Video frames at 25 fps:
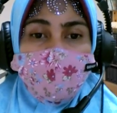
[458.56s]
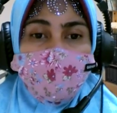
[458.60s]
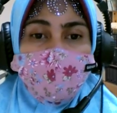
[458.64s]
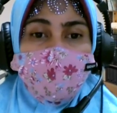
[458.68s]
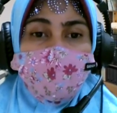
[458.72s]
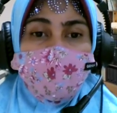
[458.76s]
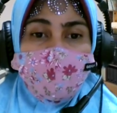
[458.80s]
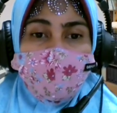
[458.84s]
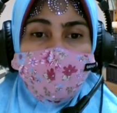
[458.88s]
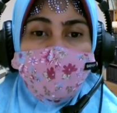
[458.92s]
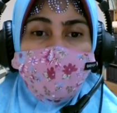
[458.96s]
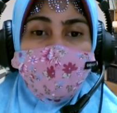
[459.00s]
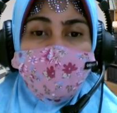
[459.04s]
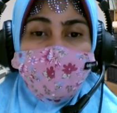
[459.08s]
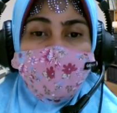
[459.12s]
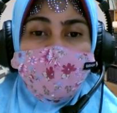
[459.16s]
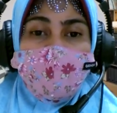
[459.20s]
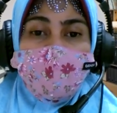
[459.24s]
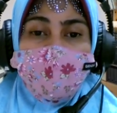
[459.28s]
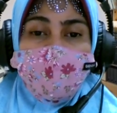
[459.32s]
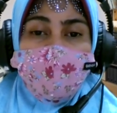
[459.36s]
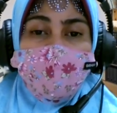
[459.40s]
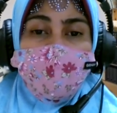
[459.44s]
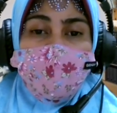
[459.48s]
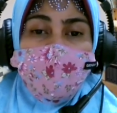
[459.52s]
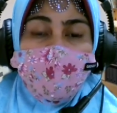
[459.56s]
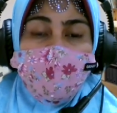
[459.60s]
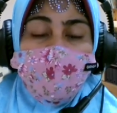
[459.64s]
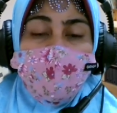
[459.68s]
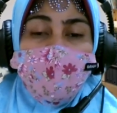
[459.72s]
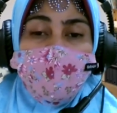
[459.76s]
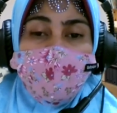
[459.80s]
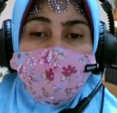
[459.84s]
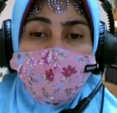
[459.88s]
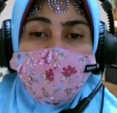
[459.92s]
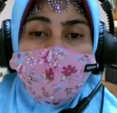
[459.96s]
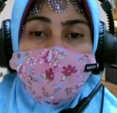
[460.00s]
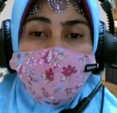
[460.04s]
space travel,
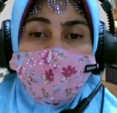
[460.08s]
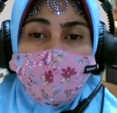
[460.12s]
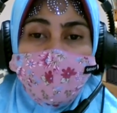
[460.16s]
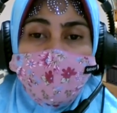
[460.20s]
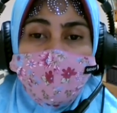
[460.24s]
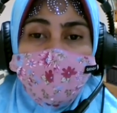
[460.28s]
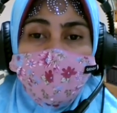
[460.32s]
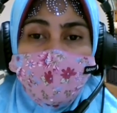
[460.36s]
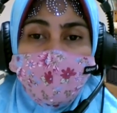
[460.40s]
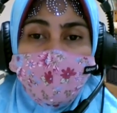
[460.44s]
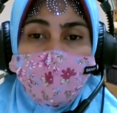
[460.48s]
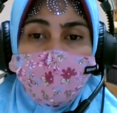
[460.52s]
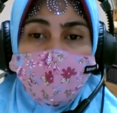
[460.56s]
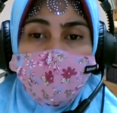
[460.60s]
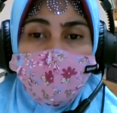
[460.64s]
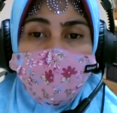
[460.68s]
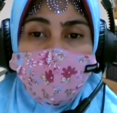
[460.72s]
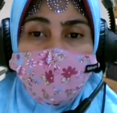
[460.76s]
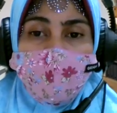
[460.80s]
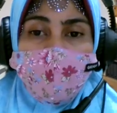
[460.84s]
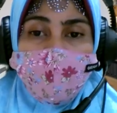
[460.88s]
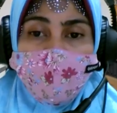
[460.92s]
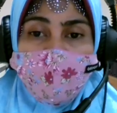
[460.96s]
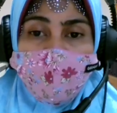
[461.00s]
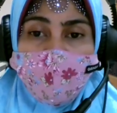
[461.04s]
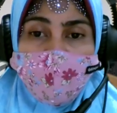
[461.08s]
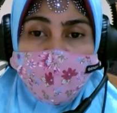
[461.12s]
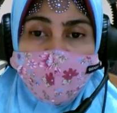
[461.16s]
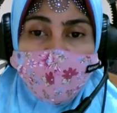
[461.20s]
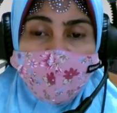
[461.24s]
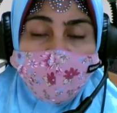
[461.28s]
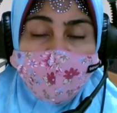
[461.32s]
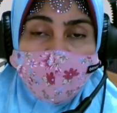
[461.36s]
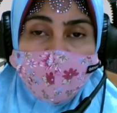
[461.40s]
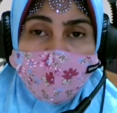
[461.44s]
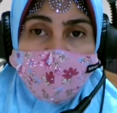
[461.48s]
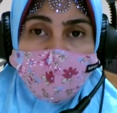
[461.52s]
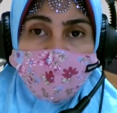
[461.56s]
cloning, time travel, and or
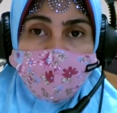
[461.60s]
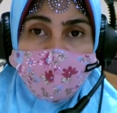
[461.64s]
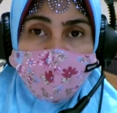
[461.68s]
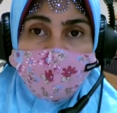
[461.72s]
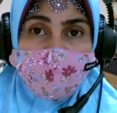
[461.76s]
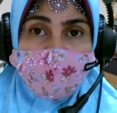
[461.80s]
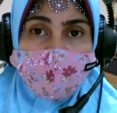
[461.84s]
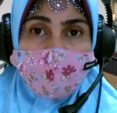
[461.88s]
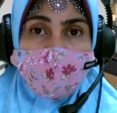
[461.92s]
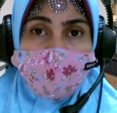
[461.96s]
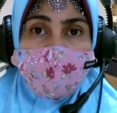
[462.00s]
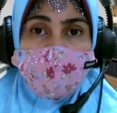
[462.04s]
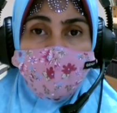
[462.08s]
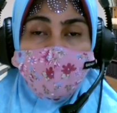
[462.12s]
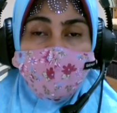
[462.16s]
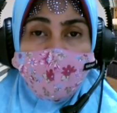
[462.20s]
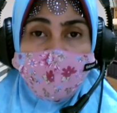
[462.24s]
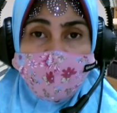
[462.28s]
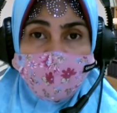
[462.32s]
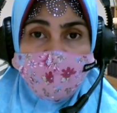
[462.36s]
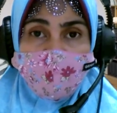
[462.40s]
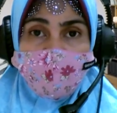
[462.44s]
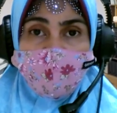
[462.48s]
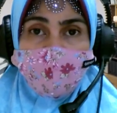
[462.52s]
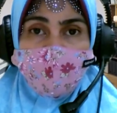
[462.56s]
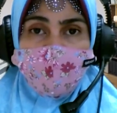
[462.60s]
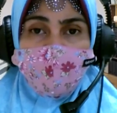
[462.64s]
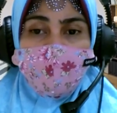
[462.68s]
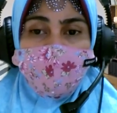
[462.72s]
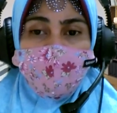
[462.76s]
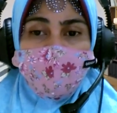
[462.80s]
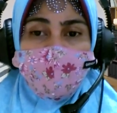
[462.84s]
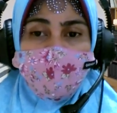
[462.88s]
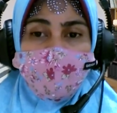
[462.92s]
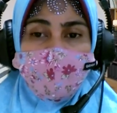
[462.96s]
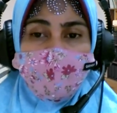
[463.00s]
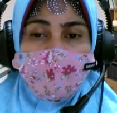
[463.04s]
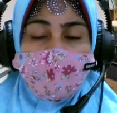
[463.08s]
aliens that have been mentioned.
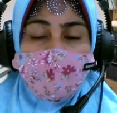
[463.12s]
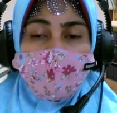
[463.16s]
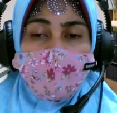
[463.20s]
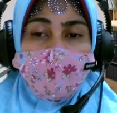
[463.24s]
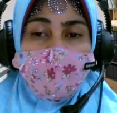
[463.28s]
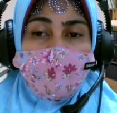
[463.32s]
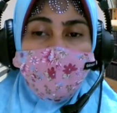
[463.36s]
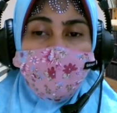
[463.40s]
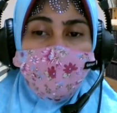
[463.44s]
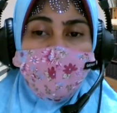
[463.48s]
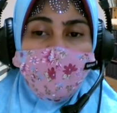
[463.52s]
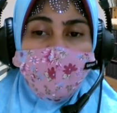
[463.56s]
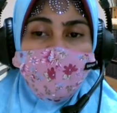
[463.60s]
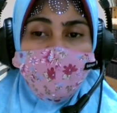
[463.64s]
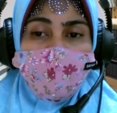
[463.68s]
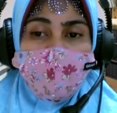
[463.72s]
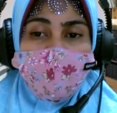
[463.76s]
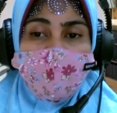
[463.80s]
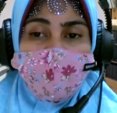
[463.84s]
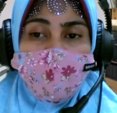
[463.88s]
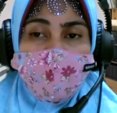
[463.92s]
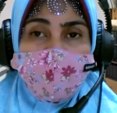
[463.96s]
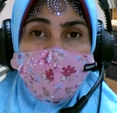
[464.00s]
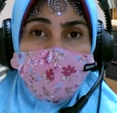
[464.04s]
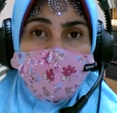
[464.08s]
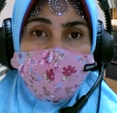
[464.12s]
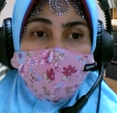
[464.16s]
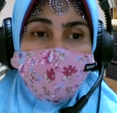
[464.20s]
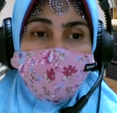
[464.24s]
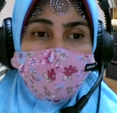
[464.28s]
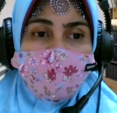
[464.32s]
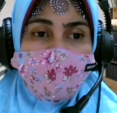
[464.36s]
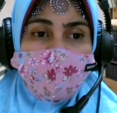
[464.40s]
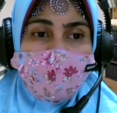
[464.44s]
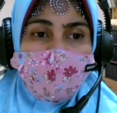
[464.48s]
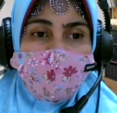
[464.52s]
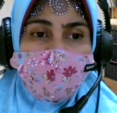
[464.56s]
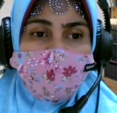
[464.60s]
One purpose of
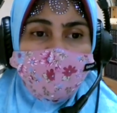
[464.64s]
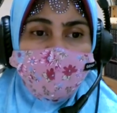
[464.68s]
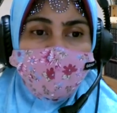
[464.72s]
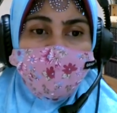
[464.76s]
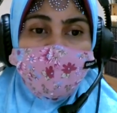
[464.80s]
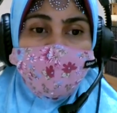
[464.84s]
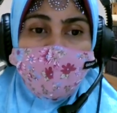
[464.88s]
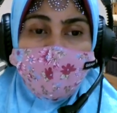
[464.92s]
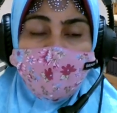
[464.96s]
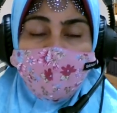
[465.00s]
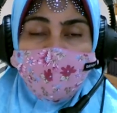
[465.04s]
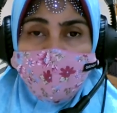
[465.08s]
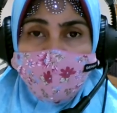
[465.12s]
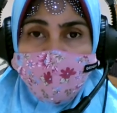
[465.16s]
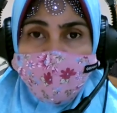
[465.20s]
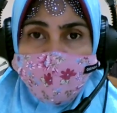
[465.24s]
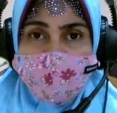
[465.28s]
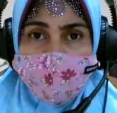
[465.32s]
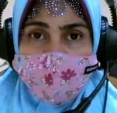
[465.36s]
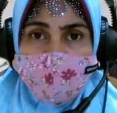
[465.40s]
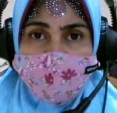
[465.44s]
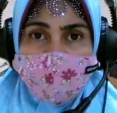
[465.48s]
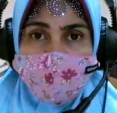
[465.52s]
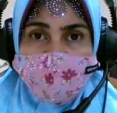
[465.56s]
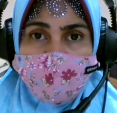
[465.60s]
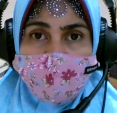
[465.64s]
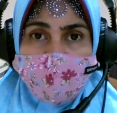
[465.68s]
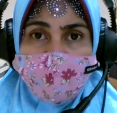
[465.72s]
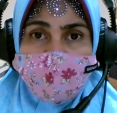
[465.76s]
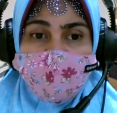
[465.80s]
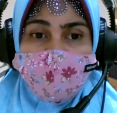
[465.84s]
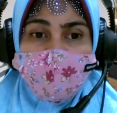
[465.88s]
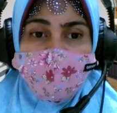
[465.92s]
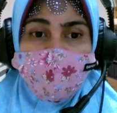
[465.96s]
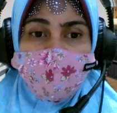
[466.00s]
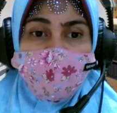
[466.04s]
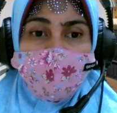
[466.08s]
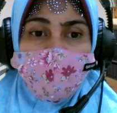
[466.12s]
science fiction is
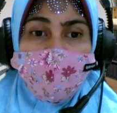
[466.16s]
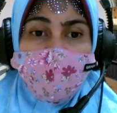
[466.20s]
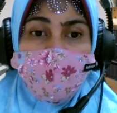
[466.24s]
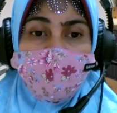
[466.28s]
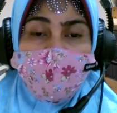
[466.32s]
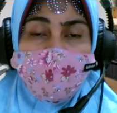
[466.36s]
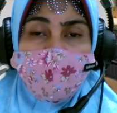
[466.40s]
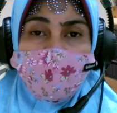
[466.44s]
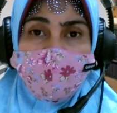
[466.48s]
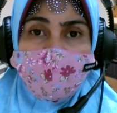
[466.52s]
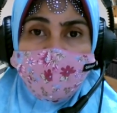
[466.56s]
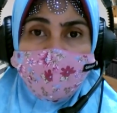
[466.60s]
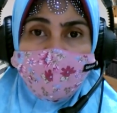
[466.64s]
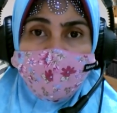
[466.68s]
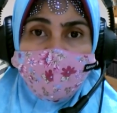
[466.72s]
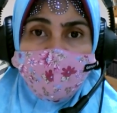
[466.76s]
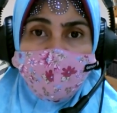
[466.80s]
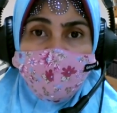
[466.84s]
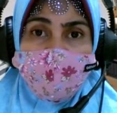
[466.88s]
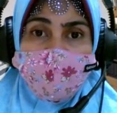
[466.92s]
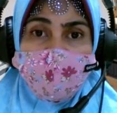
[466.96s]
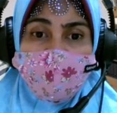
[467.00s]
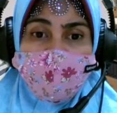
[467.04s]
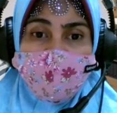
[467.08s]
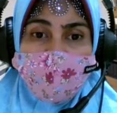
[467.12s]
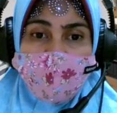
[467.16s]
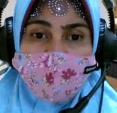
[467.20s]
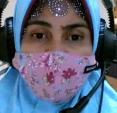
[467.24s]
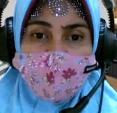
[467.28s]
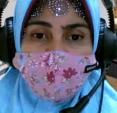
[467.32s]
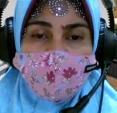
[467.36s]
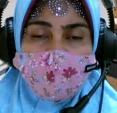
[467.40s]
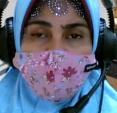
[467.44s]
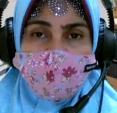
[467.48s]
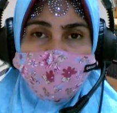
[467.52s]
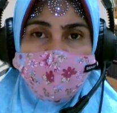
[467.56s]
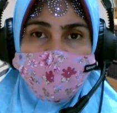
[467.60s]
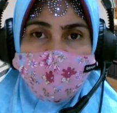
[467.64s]
exploring the
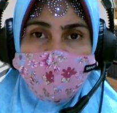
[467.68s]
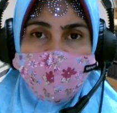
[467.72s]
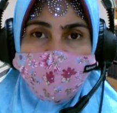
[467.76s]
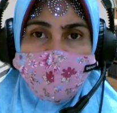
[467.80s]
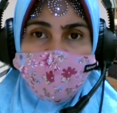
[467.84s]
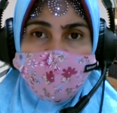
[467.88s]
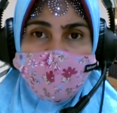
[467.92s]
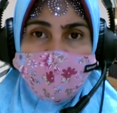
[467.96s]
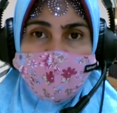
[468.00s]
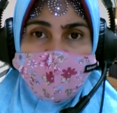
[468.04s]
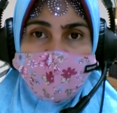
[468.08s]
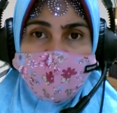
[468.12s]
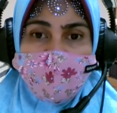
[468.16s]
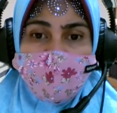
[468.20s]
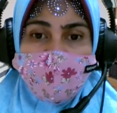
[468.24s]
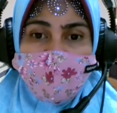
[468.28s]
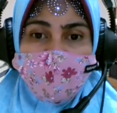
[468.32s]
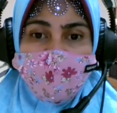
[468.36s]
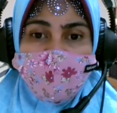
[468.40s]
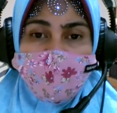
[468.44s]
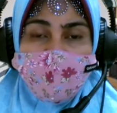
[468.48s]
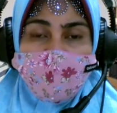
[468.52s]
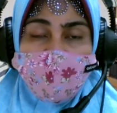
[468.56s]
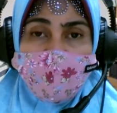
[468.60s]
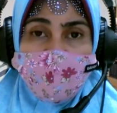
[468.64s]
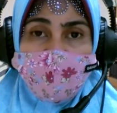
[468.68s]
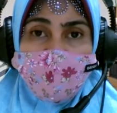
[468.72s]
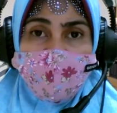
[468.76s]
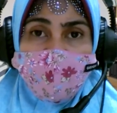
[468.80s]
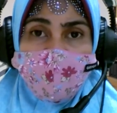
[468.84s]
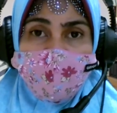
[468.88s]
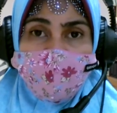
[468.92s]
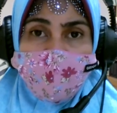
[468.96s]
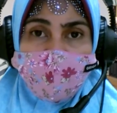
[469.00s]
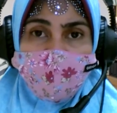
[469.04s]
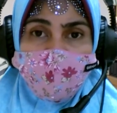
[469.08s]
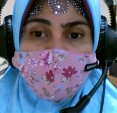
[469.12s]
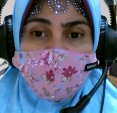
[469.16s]
consequences of scientific
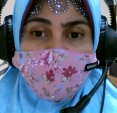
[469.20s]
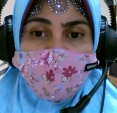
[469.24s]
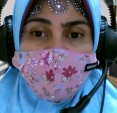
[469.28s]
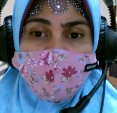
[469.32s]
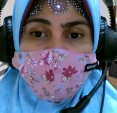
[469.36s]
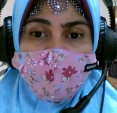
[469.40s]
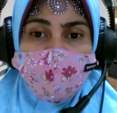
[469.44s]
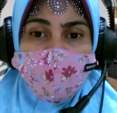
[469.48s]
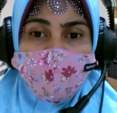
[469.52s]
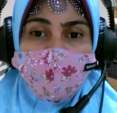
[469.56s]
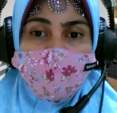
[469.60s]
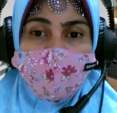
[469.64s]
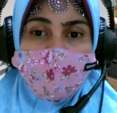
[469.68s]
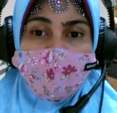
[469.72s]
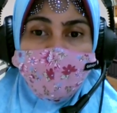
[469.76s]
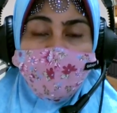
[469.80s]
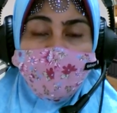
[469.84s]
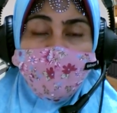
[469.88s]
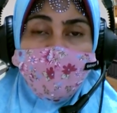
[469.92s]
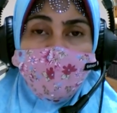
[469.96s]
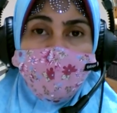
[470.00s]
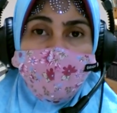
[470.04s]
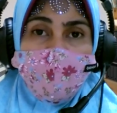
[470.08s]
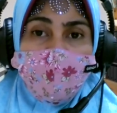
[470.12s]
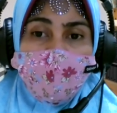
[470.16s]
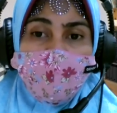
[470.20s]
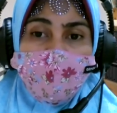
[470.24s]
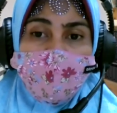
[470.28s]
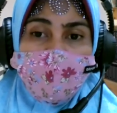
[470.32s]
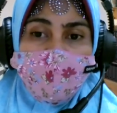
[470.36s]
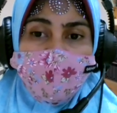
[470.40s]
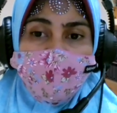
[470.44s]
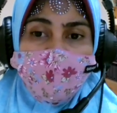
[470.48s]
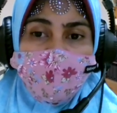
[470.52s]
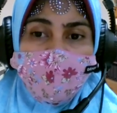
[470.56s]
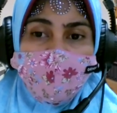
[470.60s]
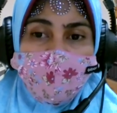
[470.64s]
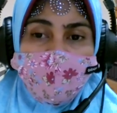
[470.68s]
innovations by
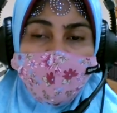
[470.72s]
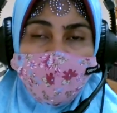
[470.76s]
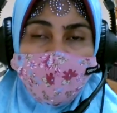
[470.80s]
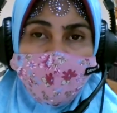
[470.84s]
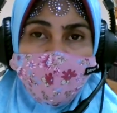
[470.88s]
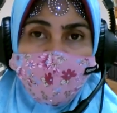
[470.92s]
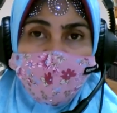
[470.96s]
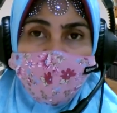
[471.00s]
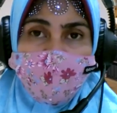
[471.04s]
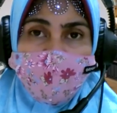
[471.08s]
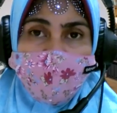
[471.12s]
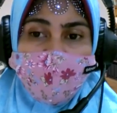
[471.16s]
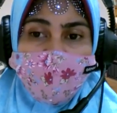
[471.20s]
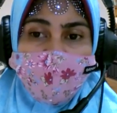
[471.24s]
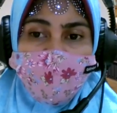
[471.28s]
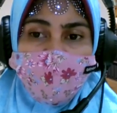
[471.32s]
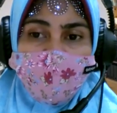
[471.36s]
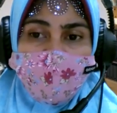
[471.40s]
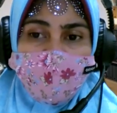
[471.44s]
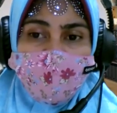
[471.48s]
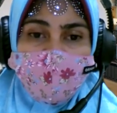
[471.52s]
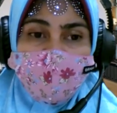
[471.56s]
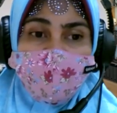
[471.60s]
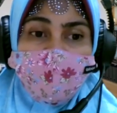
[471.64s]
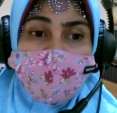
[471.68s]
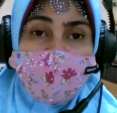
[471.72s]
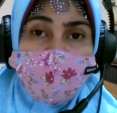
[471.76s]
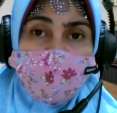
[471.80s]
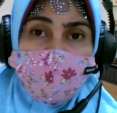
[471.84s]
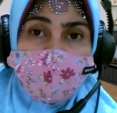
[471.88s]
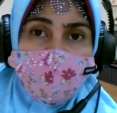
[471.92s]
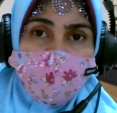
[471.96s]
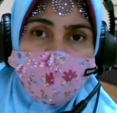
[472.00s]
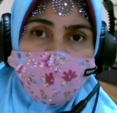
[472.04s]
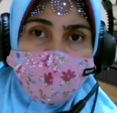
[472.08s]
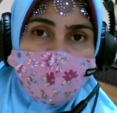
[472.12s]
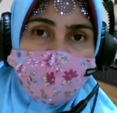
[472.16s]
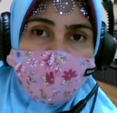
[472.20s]
employing various
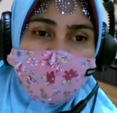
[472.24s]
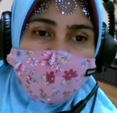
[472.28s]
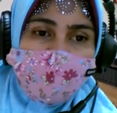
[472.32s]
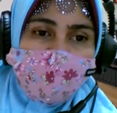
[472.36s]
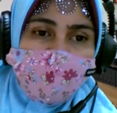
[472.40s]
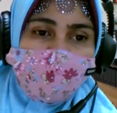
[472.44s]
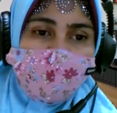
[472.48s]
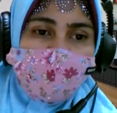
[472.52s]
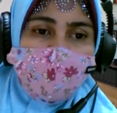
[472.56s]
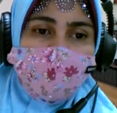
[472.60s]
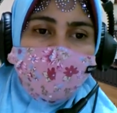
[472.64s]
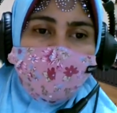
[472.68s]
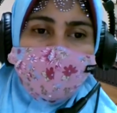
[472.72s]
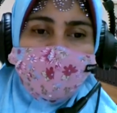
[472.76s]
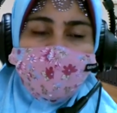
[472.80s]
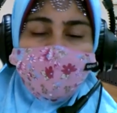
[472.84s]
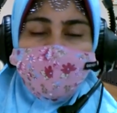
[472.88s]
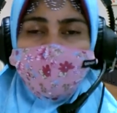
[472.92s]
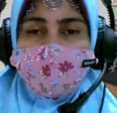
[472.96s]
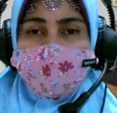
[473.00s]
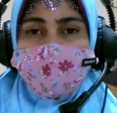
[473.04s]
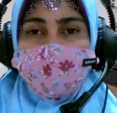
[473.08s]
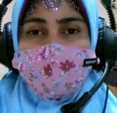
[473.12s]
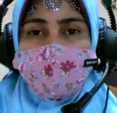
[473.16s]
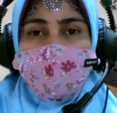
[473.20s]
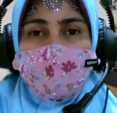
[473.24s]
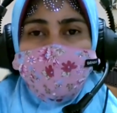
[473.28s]
fictional elements.